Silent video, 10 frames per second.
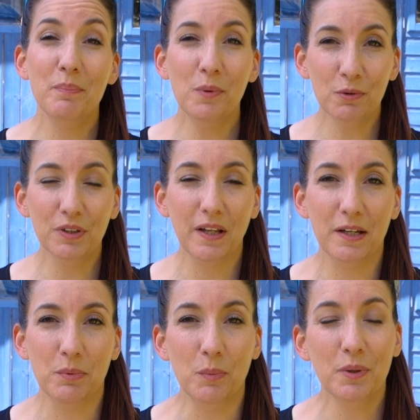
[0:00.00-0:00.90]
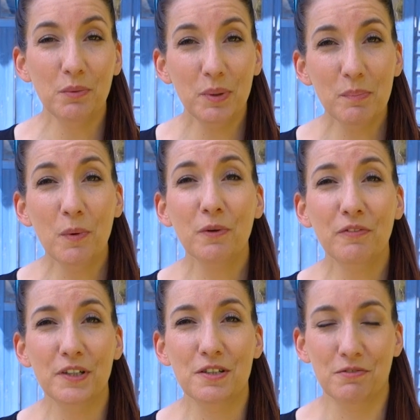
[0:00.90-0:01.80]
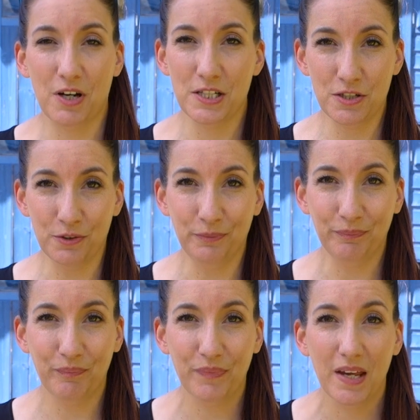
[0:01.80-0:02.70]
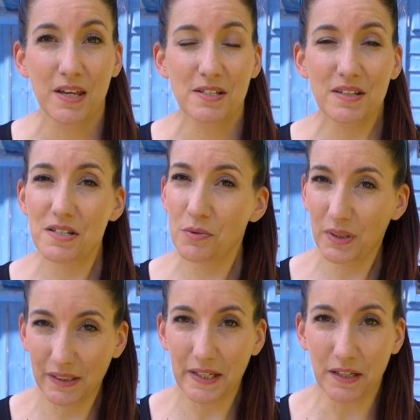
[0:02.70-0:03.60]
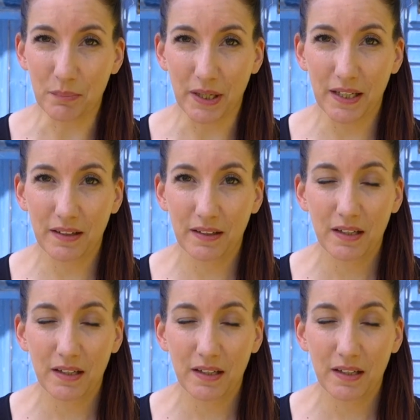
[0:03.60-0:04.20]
more reliable, but it will be more fun to ride too. So let's start with cleaning your bike.